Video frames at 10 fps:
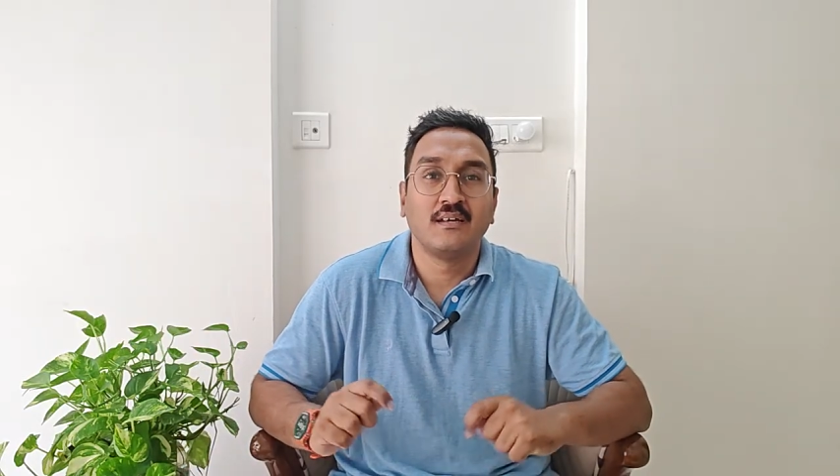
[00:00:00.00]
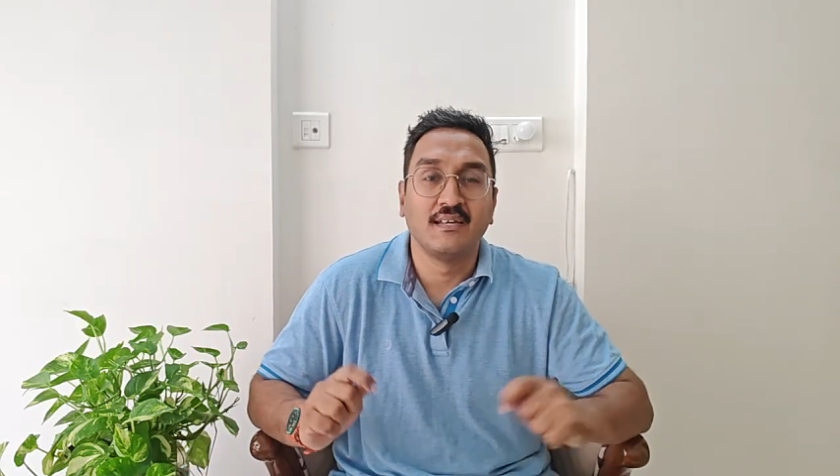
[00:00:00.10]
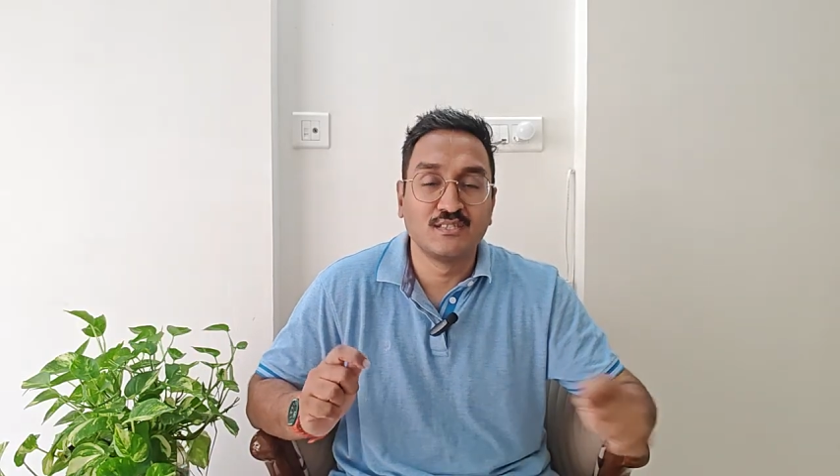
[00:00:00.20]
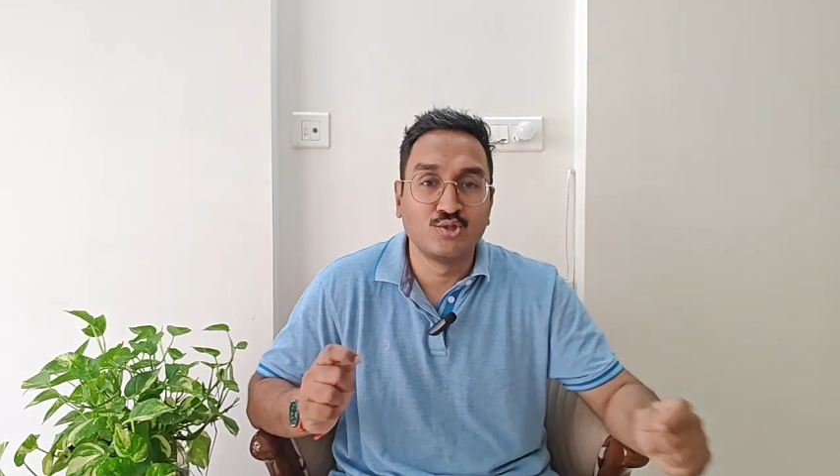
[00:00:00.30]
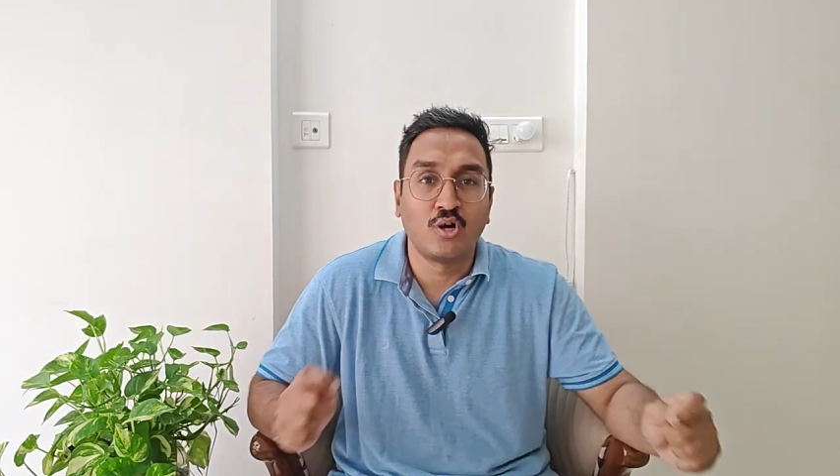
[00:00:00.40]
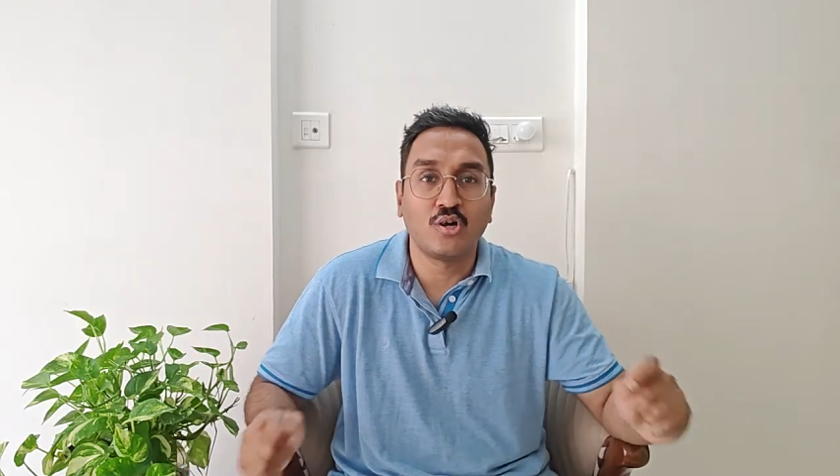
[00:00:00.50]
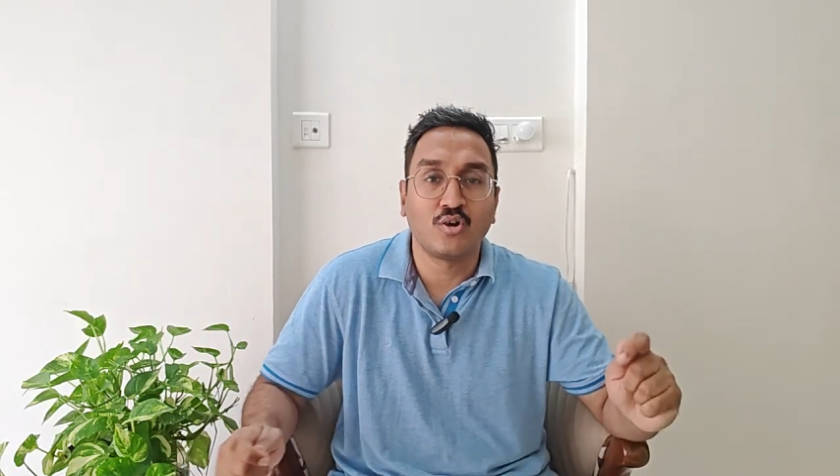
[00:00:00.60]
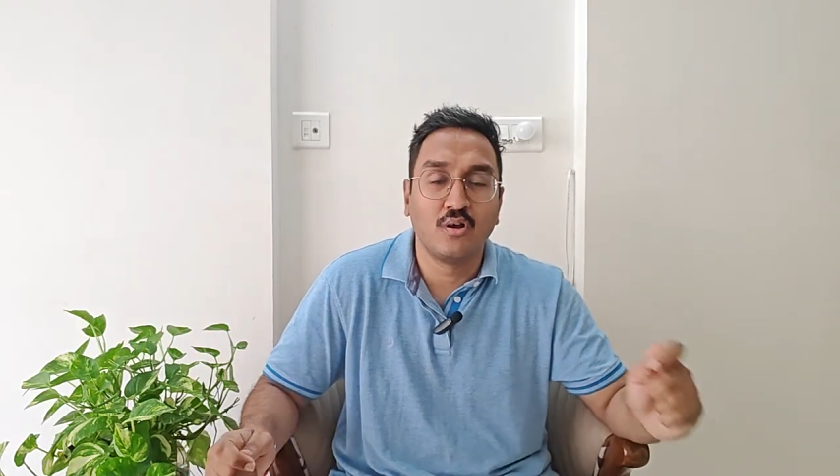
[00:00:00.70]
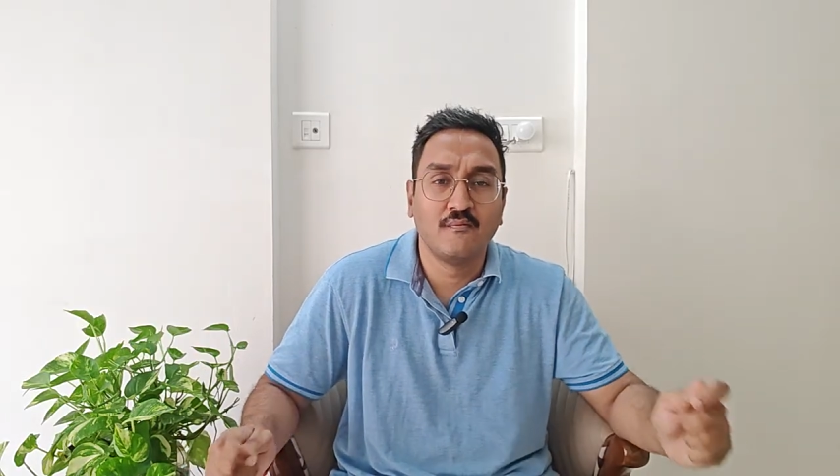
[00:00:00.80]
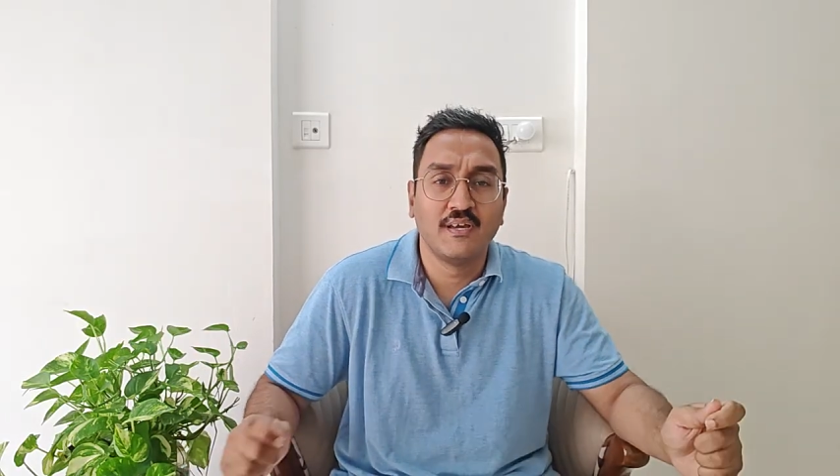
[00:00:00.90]
is
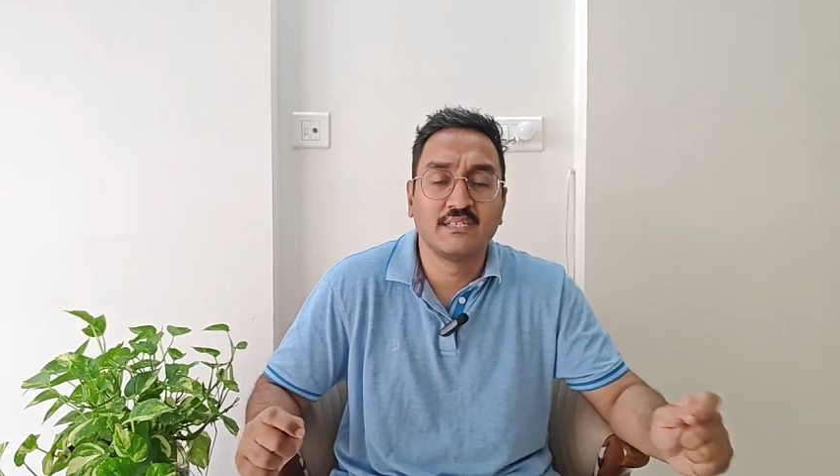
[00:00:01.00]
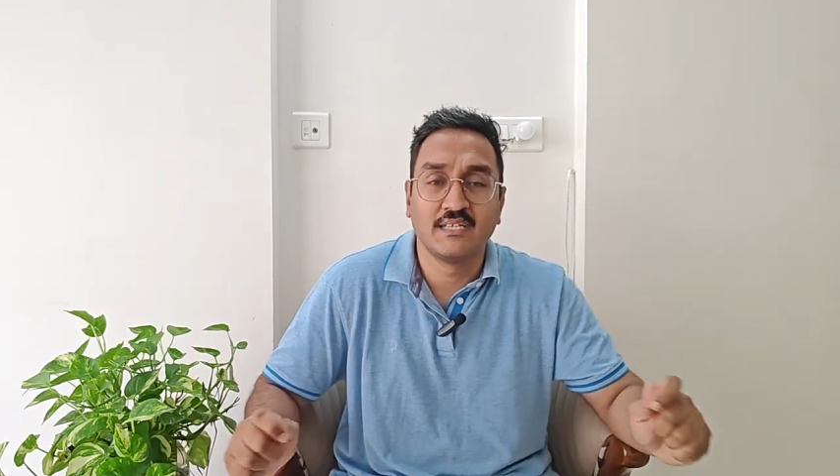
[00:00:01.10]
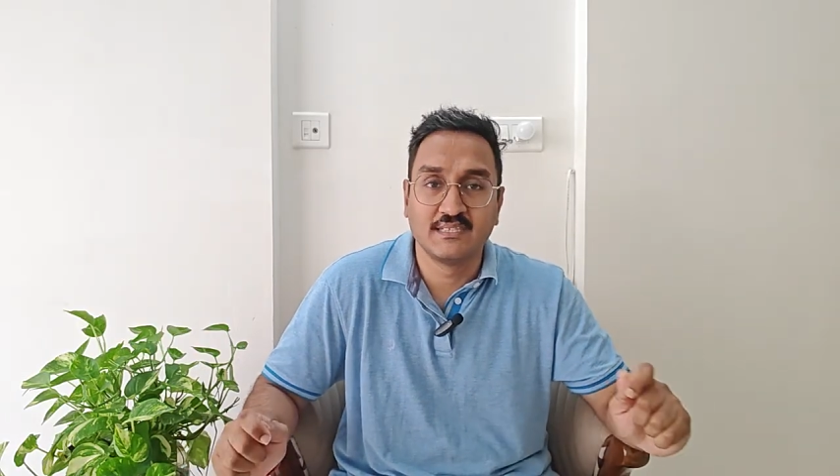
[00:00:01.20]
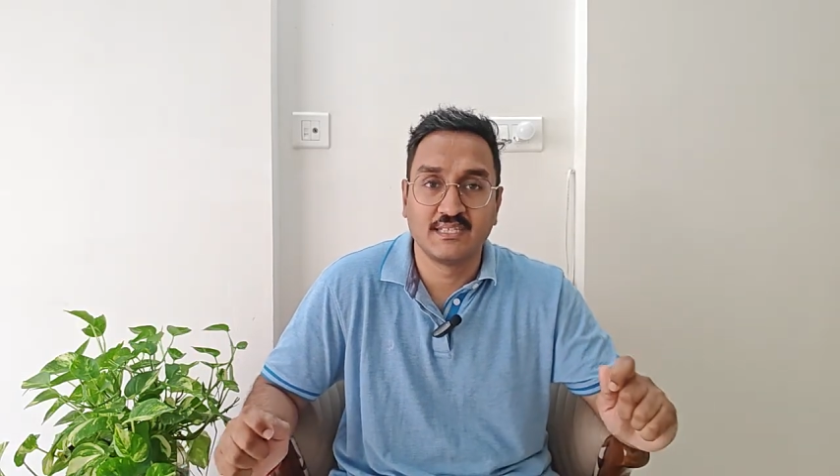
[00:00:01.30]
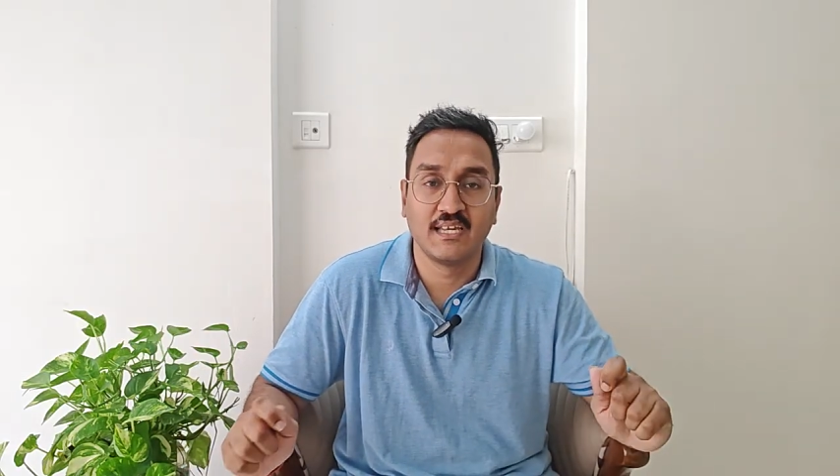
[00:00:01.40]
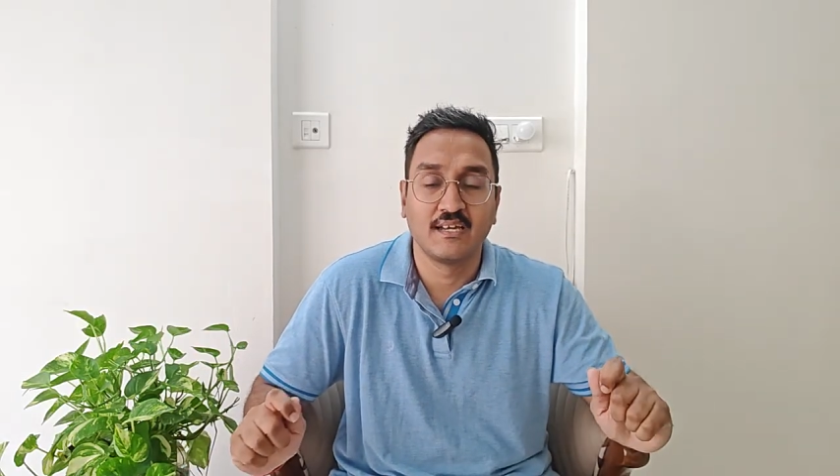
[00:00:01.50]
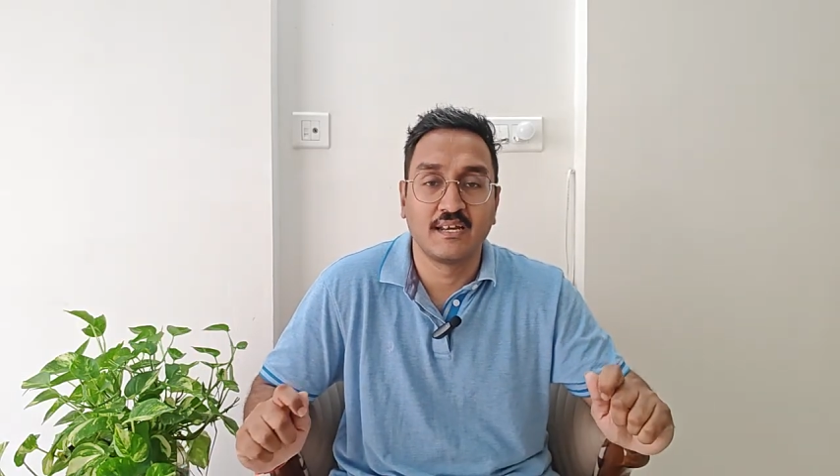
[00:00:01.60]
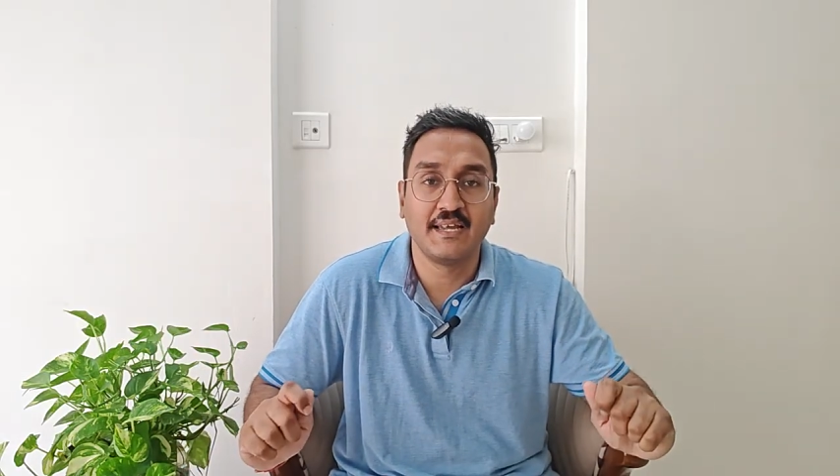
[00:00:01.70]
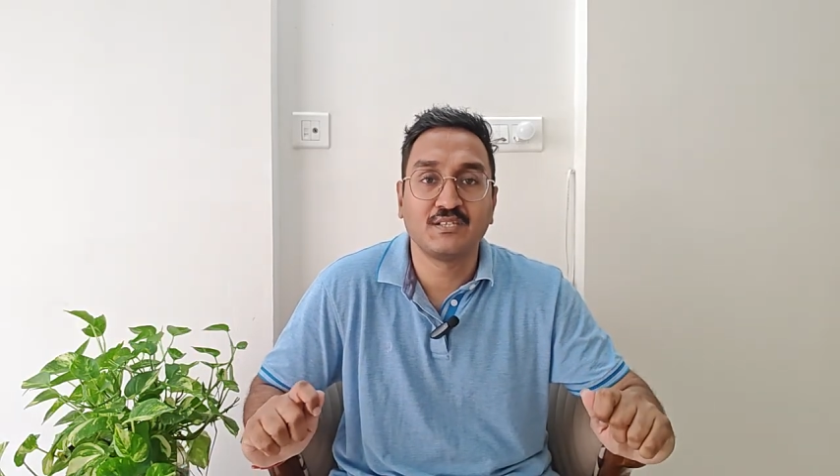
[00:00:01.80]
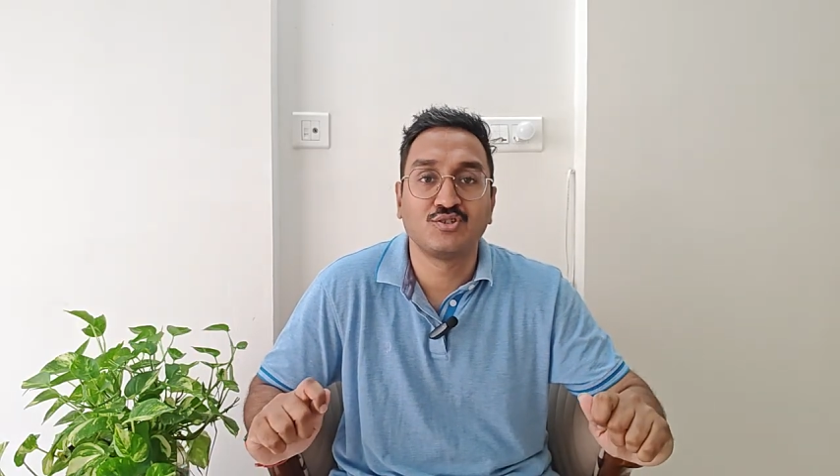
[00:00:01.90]
not always in sync,
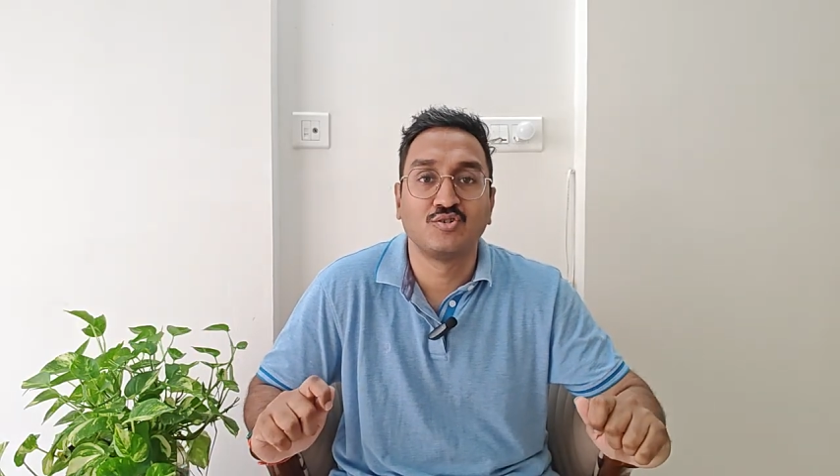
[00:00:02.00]
right?